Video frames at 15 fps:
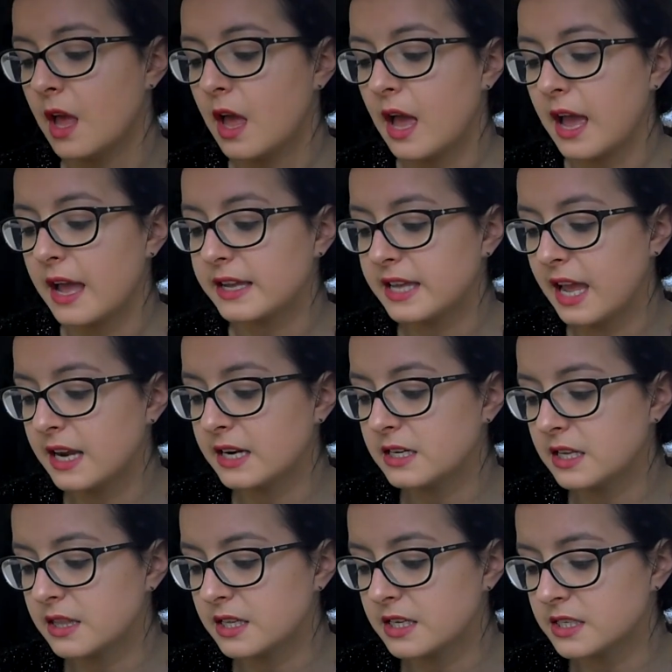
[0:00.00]

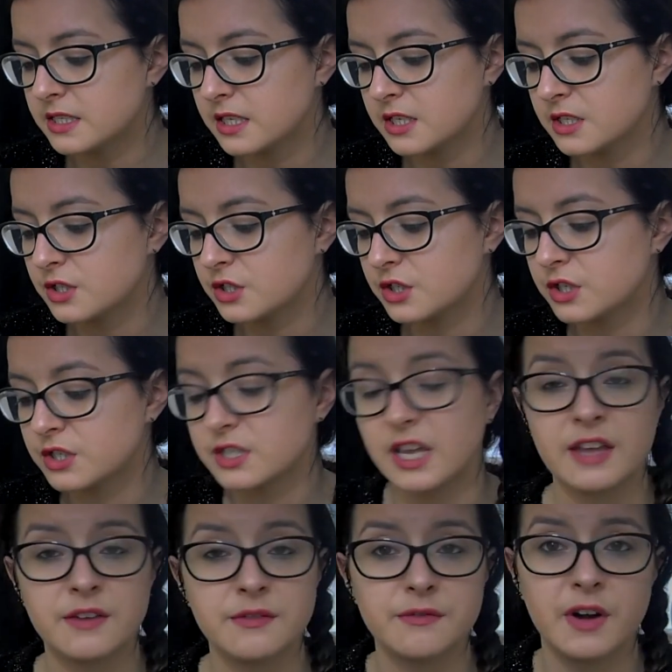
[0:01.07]
Again, this is just
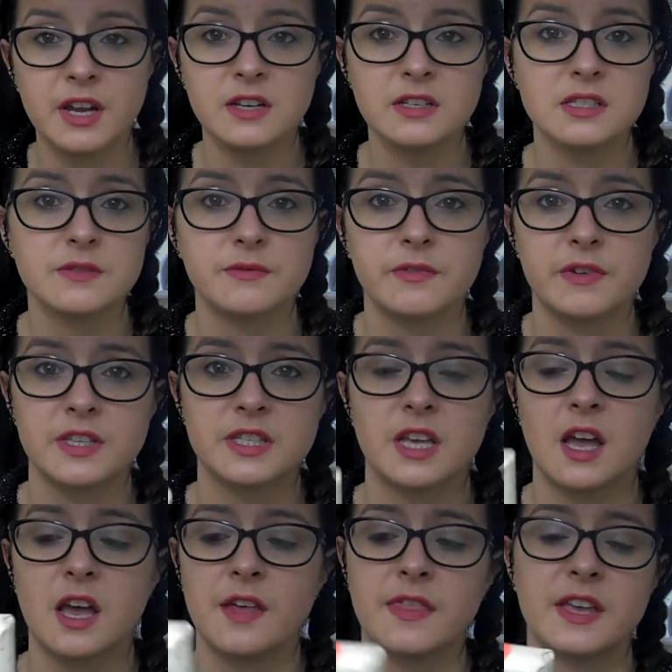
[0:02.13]
a fragrance
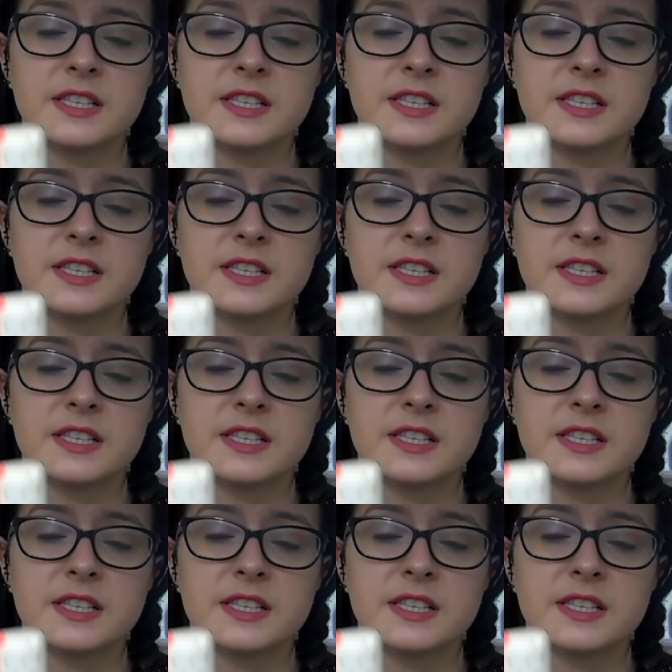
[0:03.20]
frizzer.